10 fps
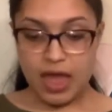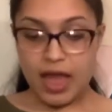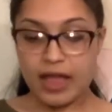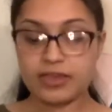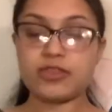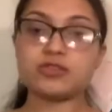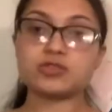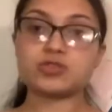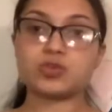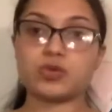Another
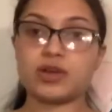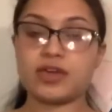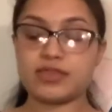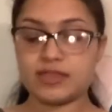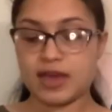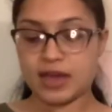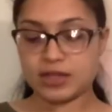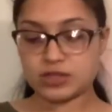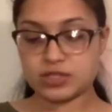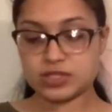story
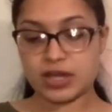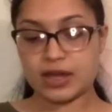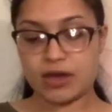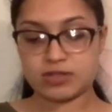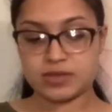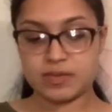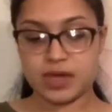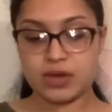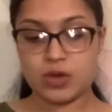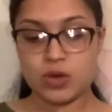that stuck out to
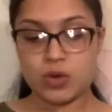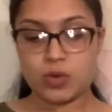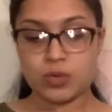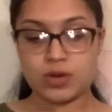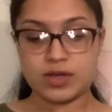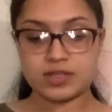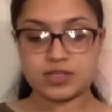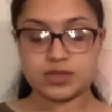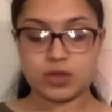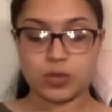me was
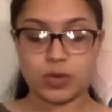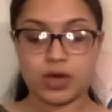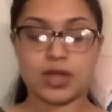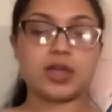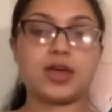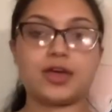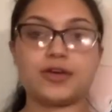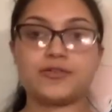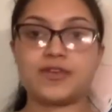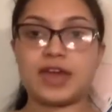the one
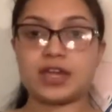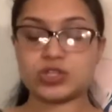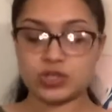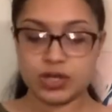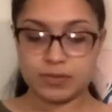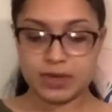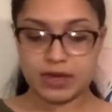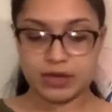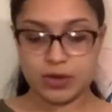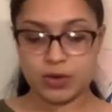of Andrea
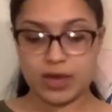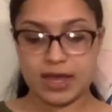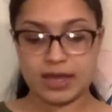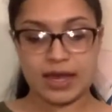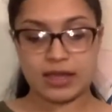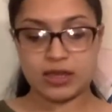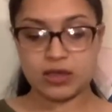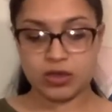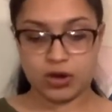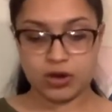Pino and Annie
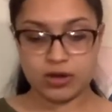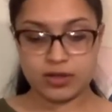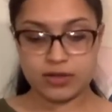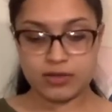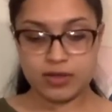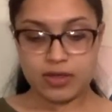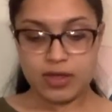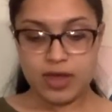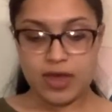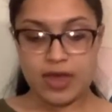Clark
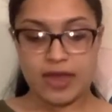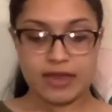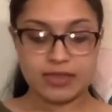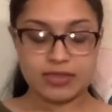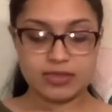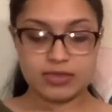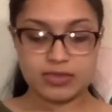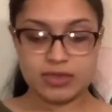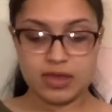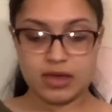in
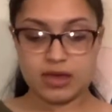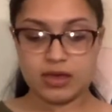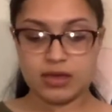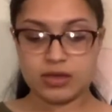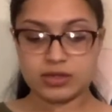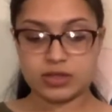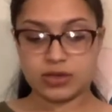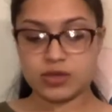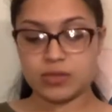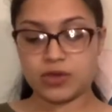the
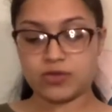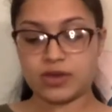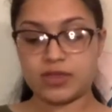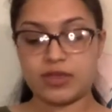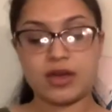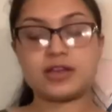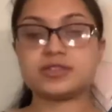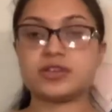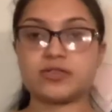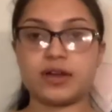documentary The
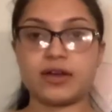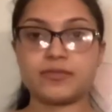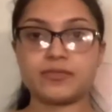Hunting Ground.